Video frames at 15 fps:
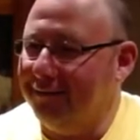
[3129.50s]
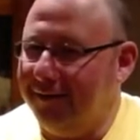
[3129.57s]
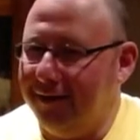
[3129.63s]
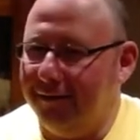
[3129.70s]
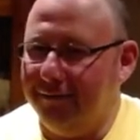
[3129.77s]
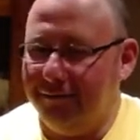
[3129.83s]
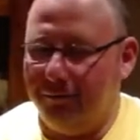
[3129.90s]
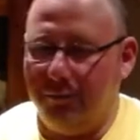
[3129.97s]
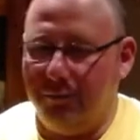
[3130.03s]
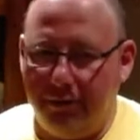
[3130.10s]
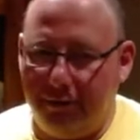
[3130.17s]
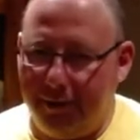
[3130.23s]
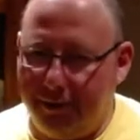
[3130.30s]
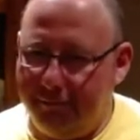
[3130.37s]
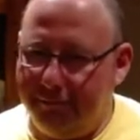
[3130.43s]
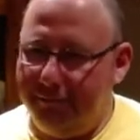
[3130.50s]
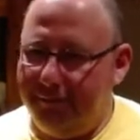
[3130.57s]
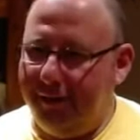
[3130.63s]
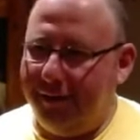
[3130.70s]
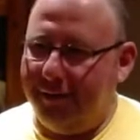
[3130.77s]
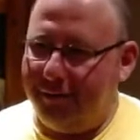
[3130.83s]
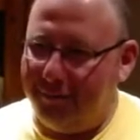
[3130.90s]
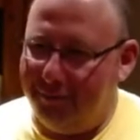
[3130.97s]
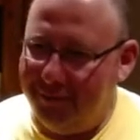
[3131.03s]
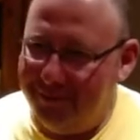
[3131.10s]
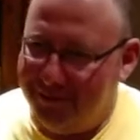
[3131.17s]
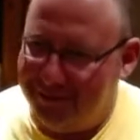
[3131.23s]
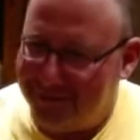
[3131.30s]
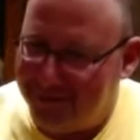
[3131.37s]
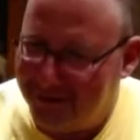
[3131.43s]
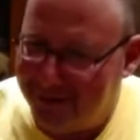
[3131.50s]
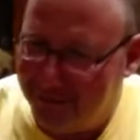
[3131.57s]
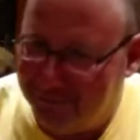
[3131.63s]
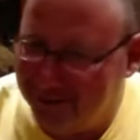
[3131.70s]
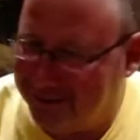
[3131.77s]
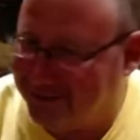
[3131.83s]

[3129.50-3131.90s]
Yeah, the comedians that help me